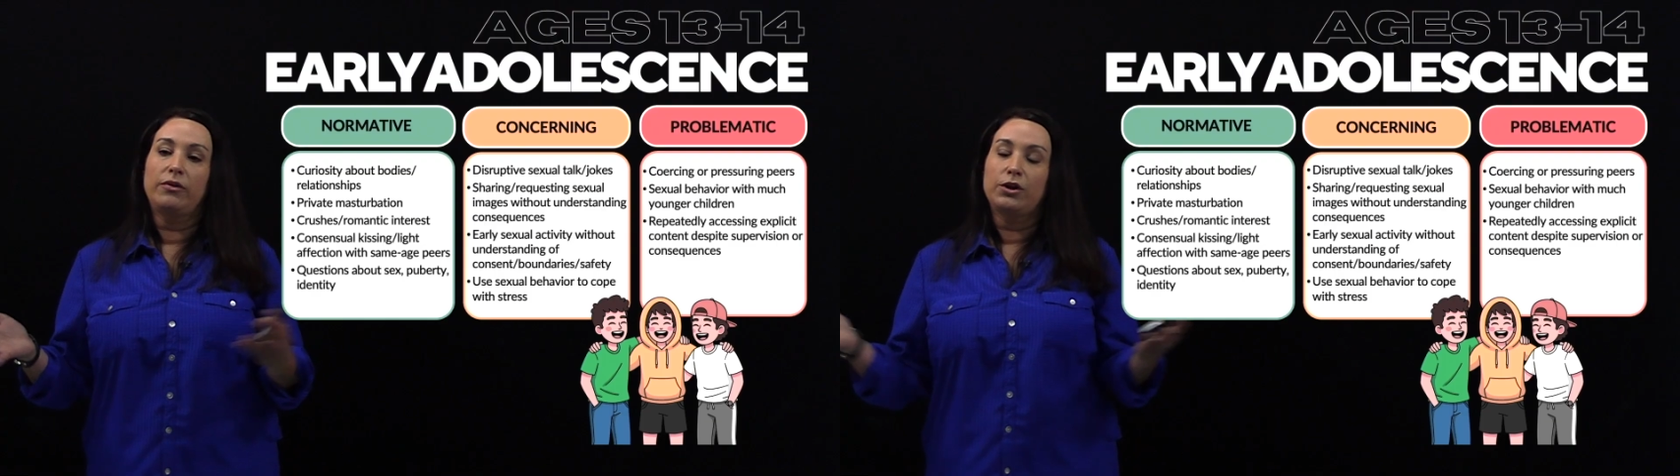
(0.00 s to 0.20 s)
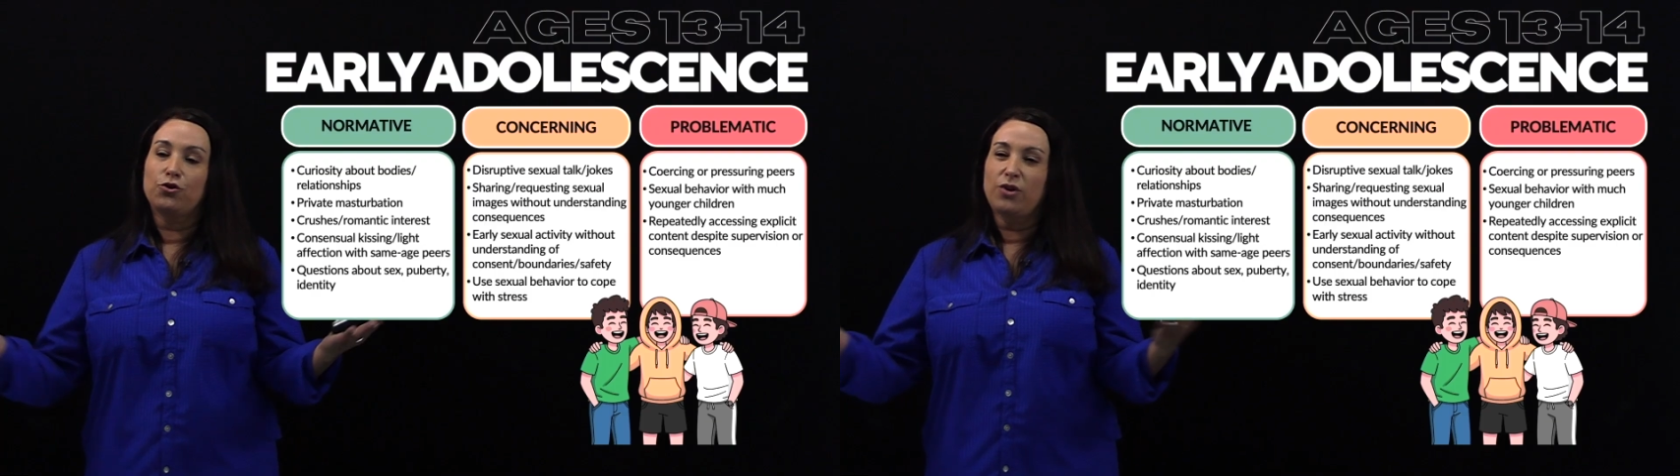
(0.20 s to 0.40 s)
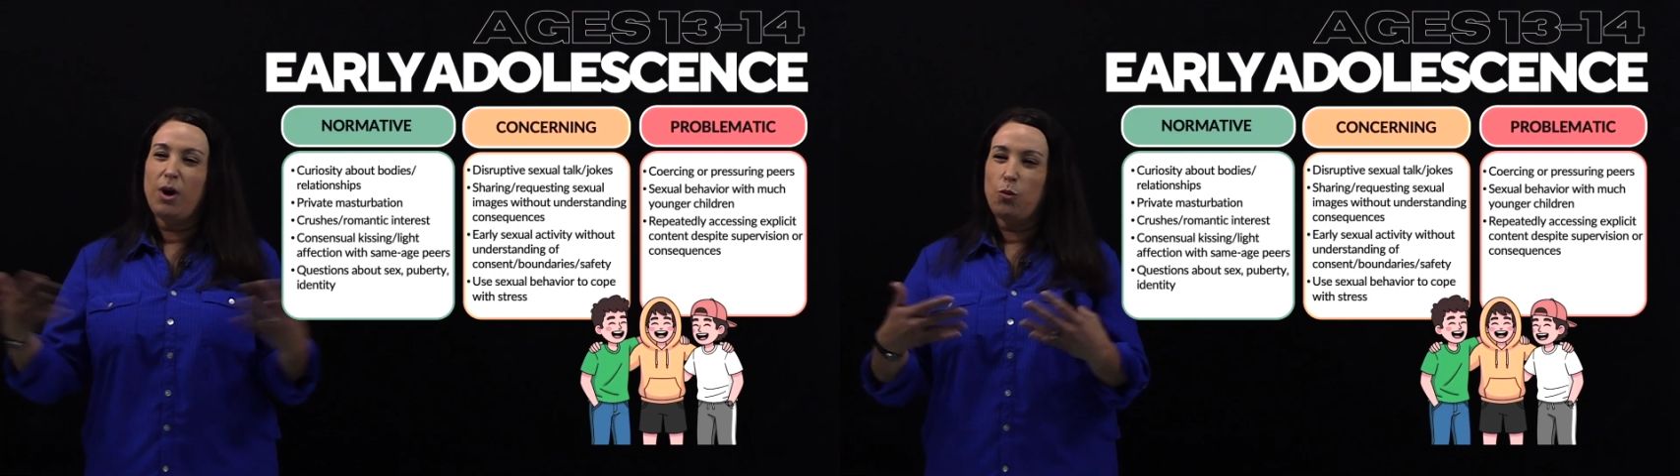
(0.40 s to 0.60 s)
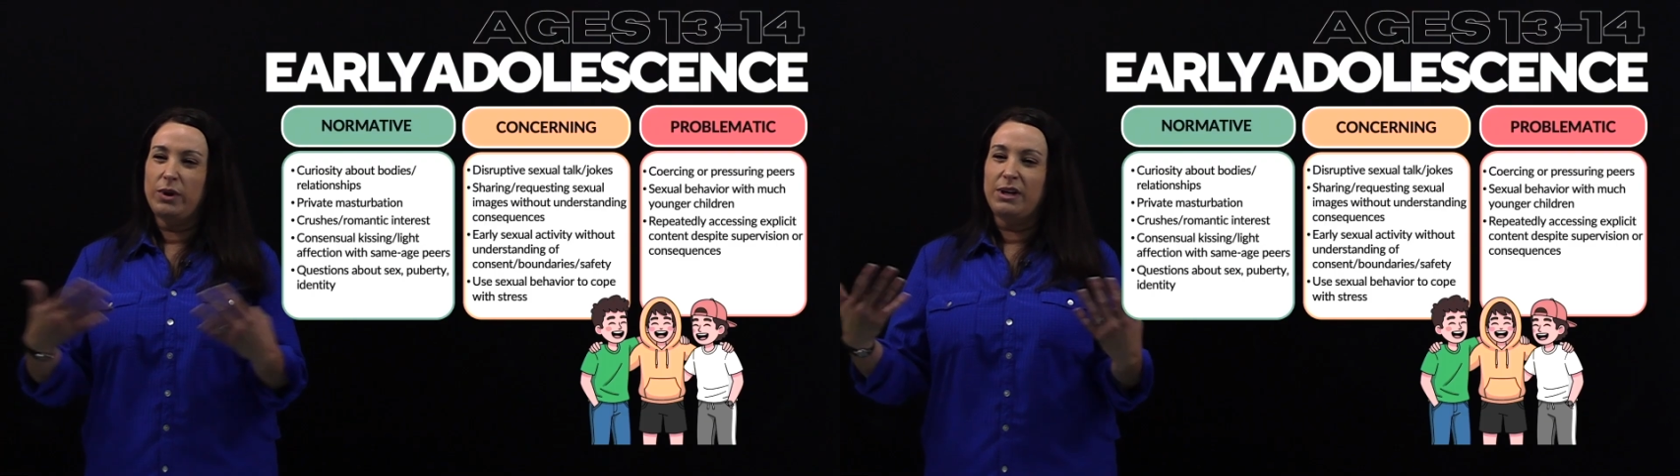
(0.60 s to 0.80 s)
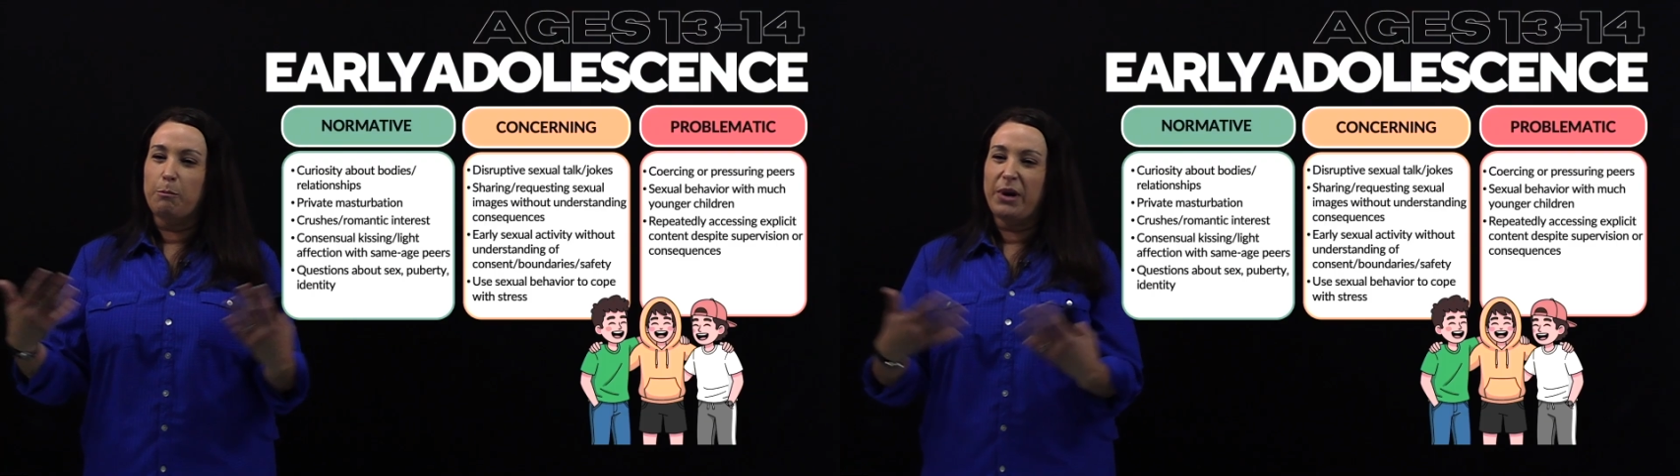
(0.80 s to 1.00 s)
that you're not
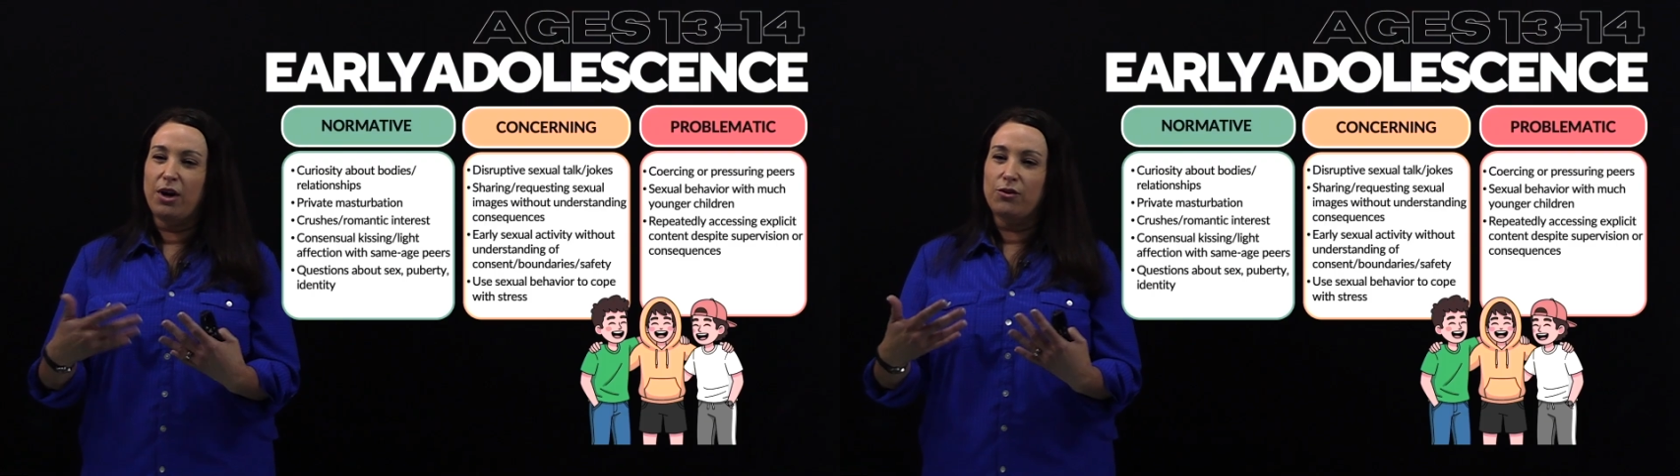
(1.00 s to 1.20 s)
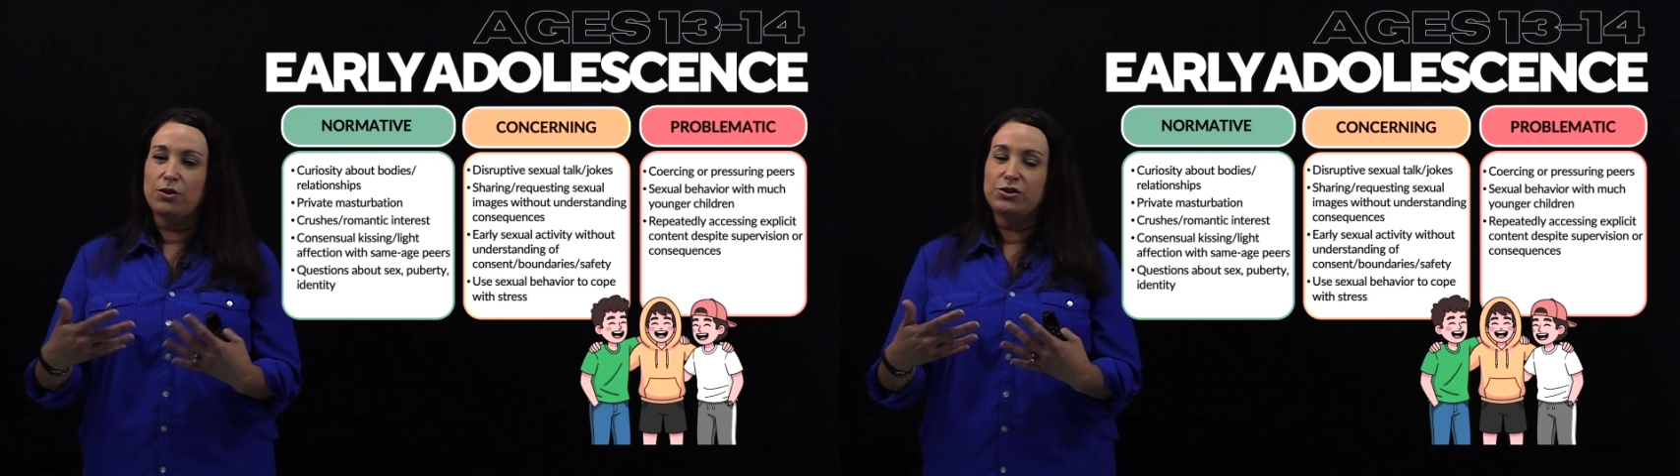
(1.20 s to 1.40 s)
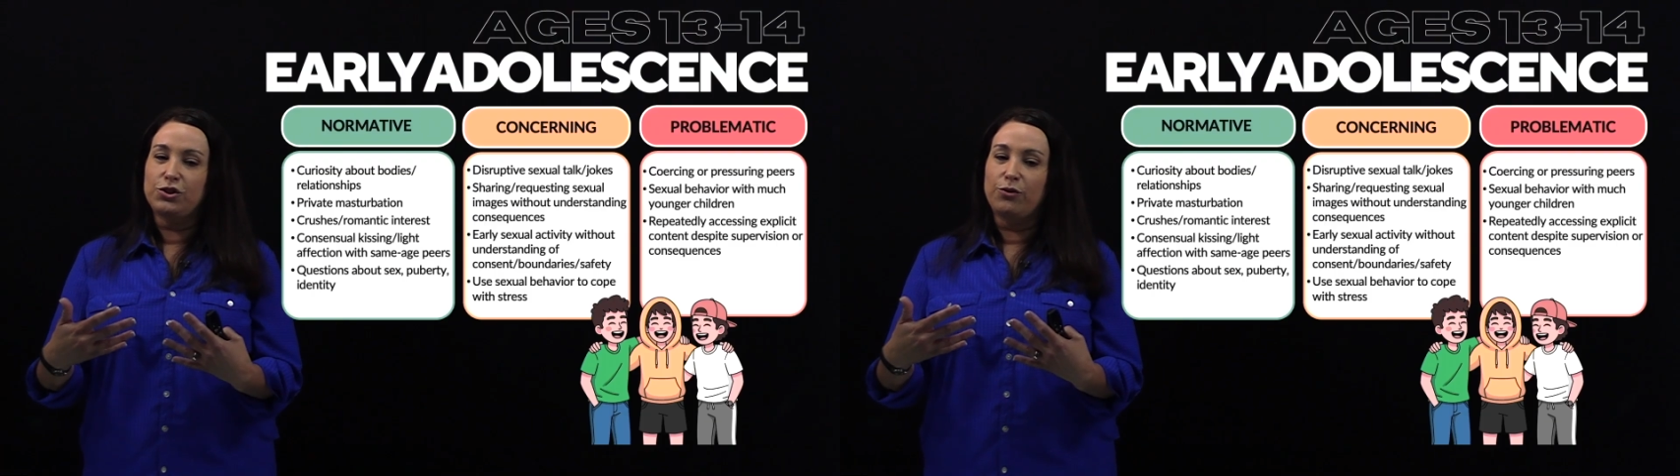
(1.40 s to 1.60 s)
wanting to pair those two